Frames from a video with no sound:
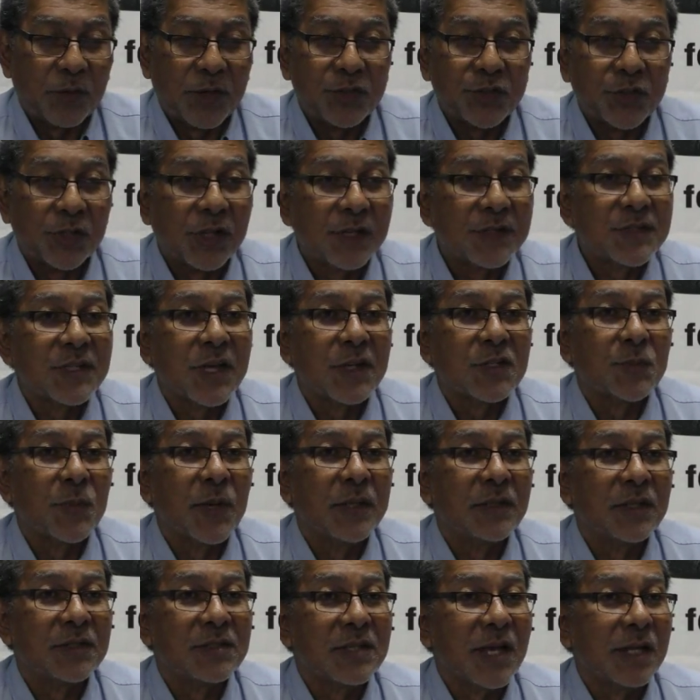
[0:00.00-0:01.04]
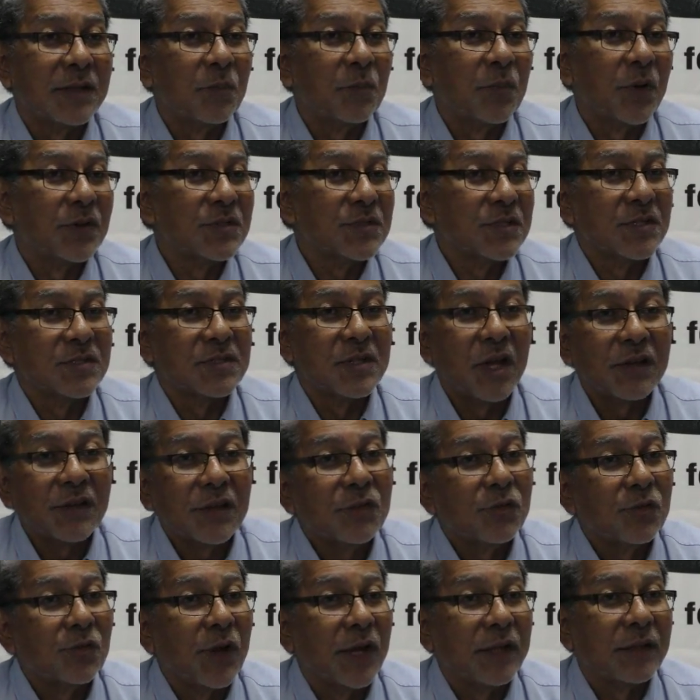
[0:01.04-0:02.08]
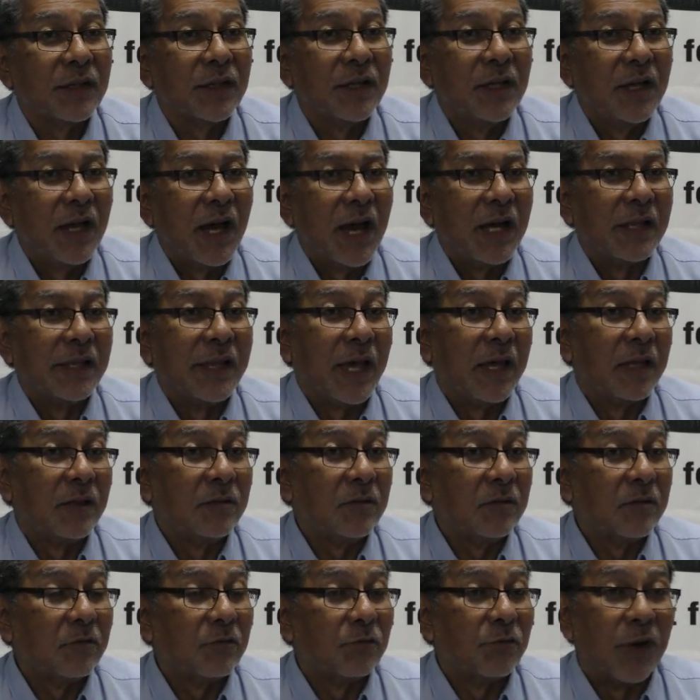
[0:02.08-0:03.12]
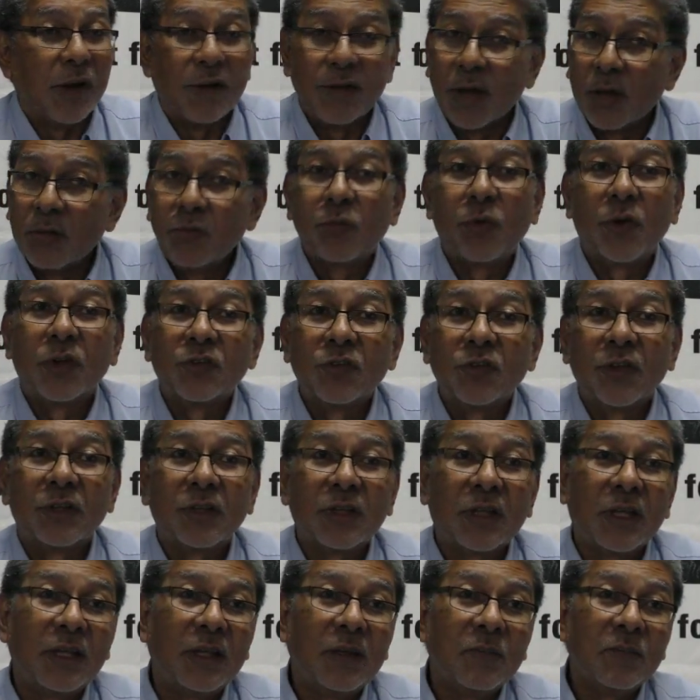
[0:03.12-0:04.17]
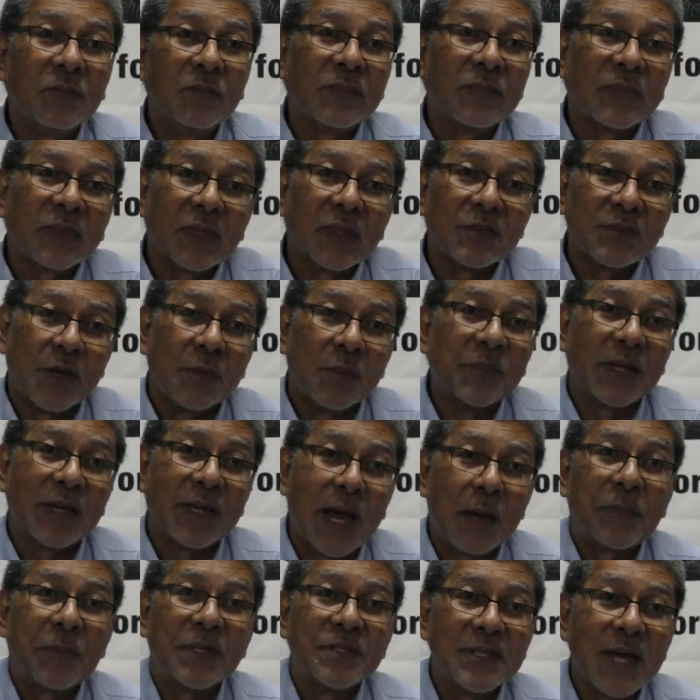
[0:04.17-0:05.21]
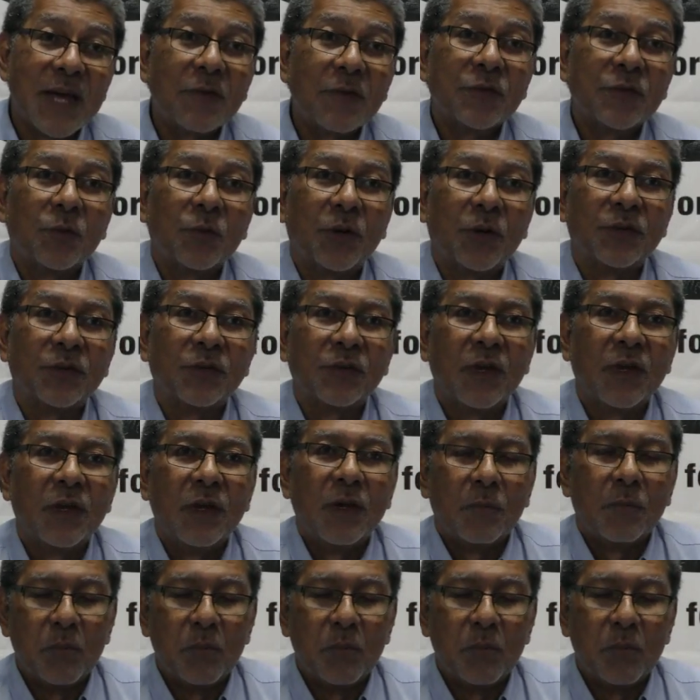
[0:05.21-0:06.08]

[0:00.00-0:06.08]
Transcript: professional assessment is that the person is not a threat, and then very unfortunately something happens afterwards.